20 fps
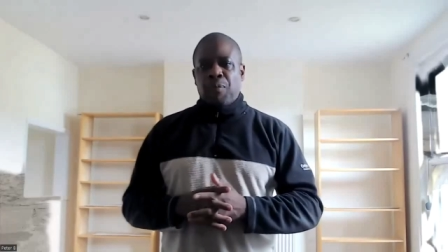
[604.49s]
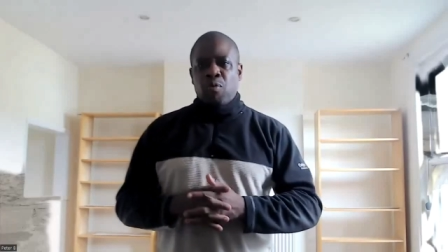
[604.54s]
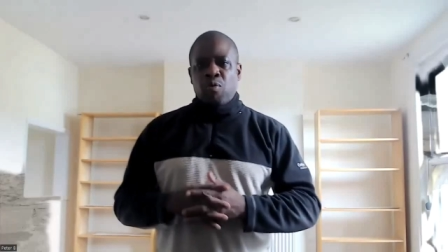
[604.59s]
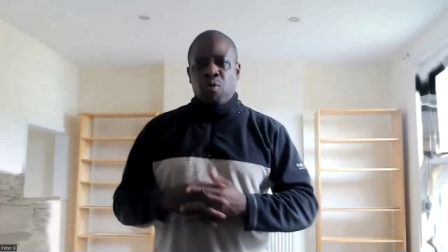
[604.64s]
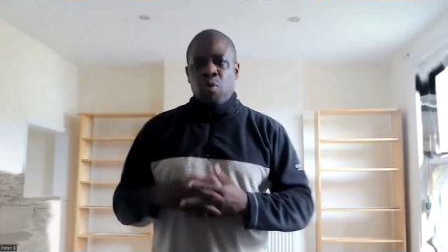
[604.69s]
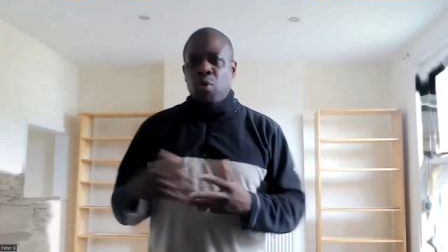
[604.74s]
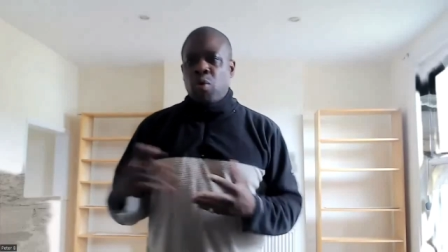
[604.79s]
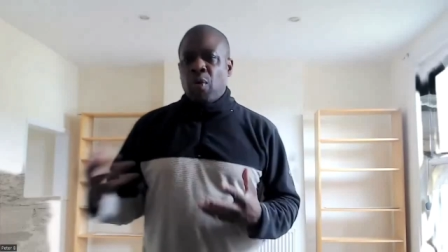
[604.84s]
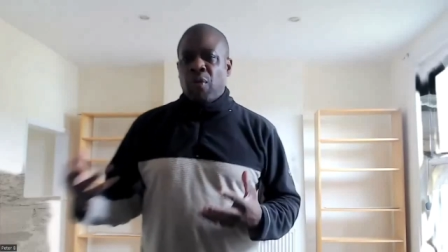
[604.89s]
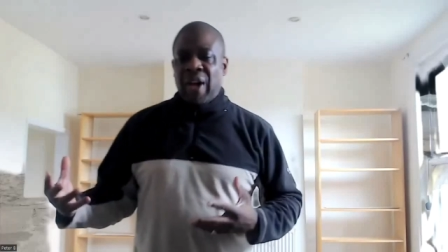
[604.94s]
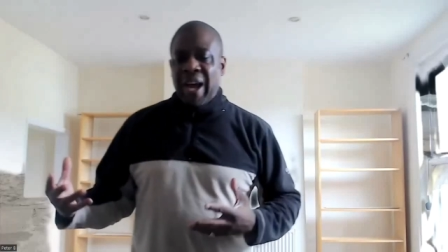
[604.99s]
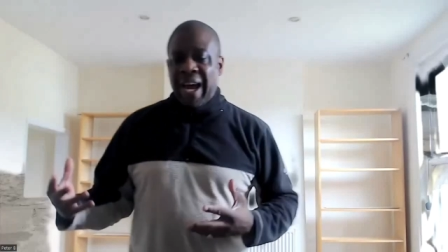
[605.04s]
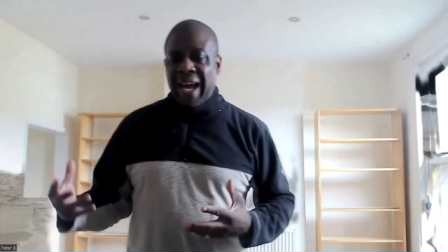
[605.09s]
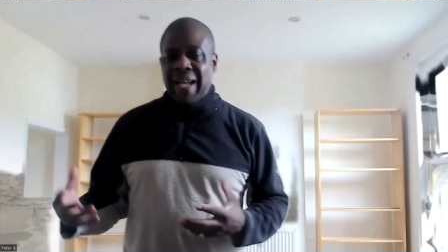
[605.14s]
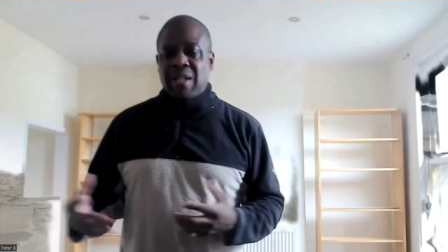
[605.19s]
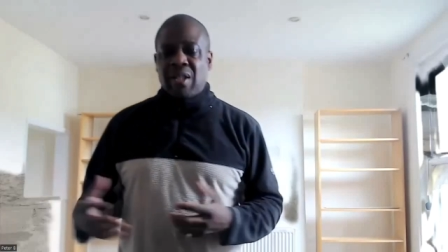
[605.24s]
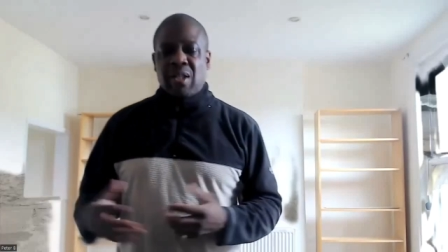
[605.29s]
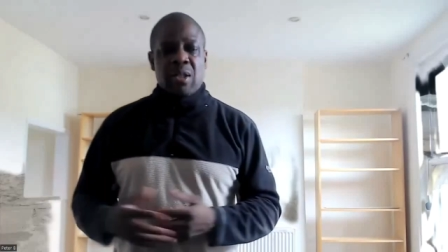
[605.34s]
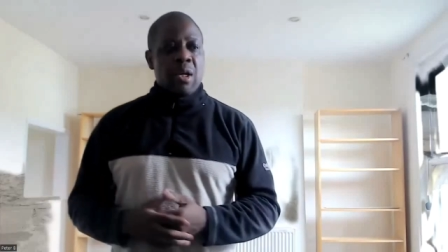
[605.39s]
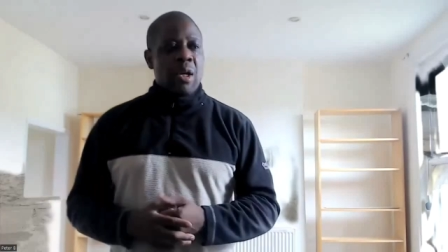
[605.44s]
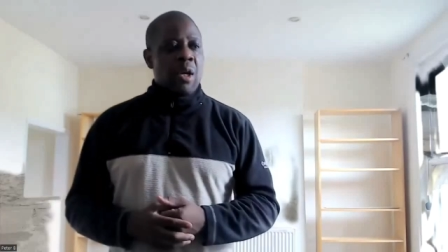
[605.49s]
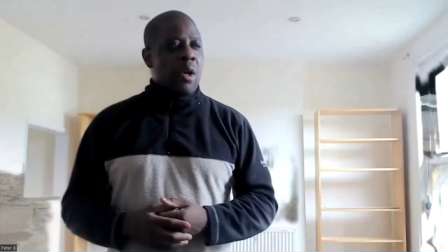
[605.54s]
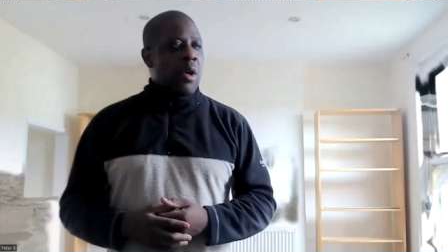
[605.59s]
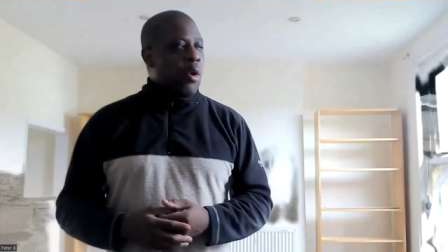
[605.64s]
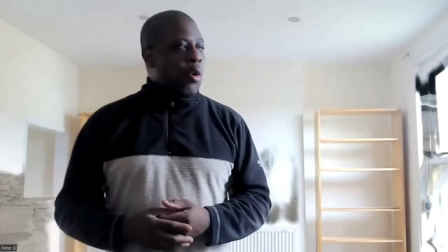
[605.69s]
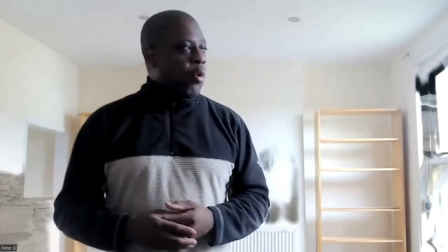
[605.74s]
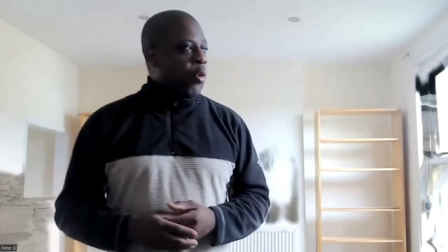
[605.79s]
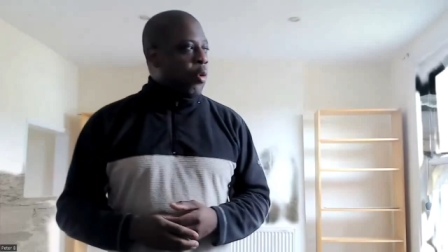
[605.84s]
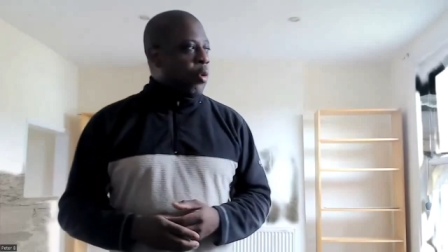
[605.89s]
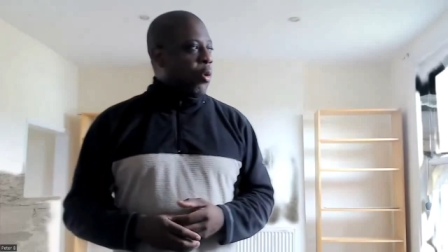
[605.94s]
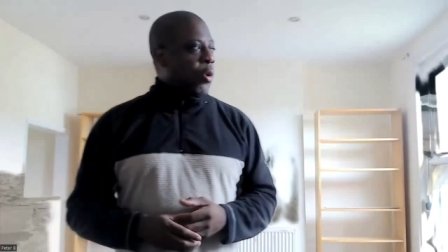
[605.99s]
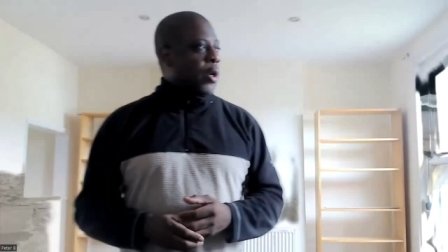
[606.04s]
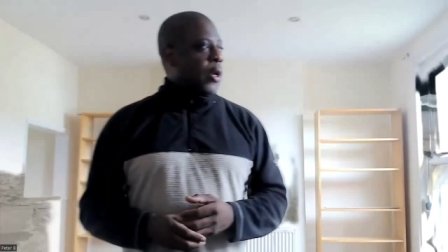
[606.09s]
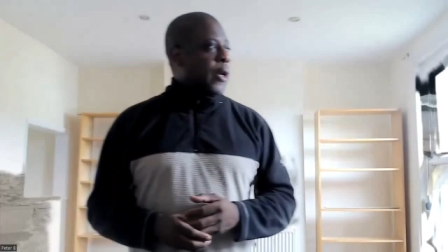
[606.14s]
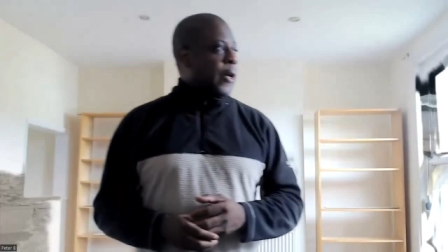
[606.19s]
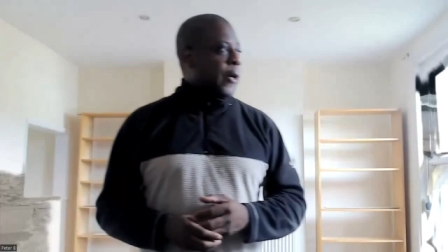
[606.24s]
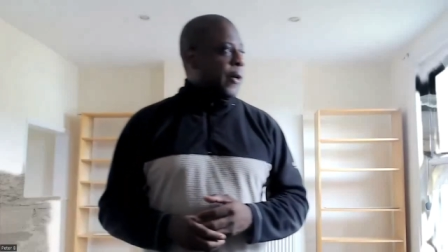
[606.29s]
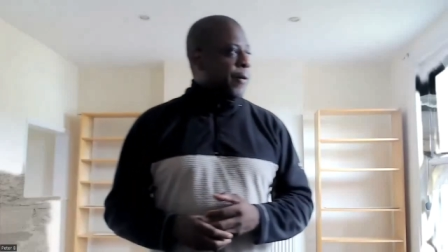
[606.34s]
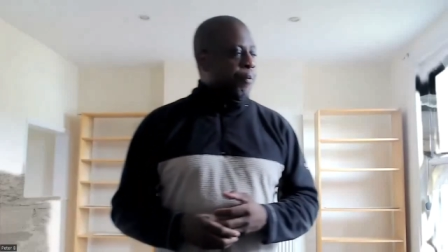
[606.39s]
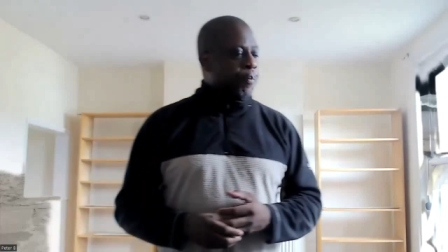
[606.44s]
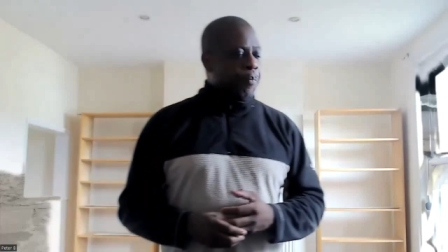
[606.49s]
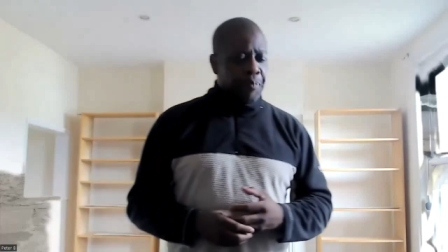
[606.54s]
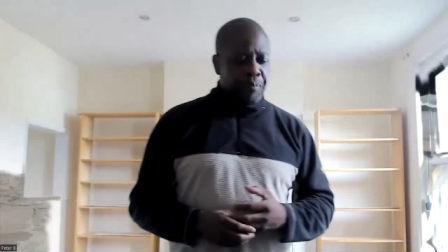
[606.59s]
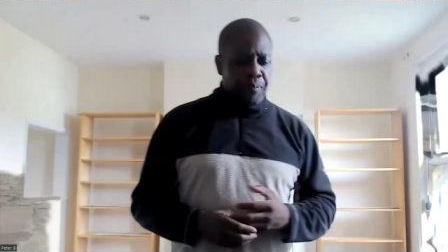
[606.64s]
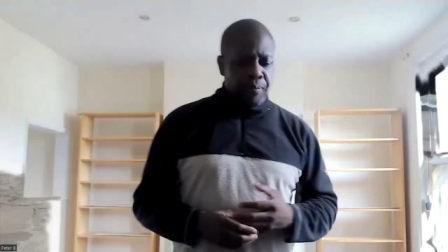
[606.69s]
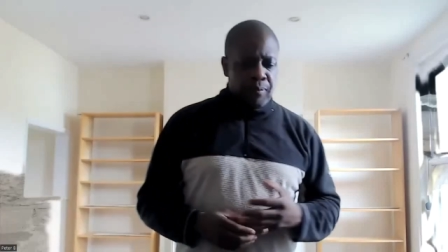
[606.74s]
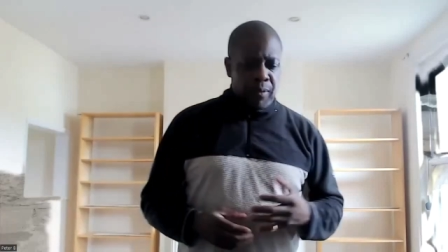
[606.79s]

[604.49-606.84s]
Rudolf Hess or um,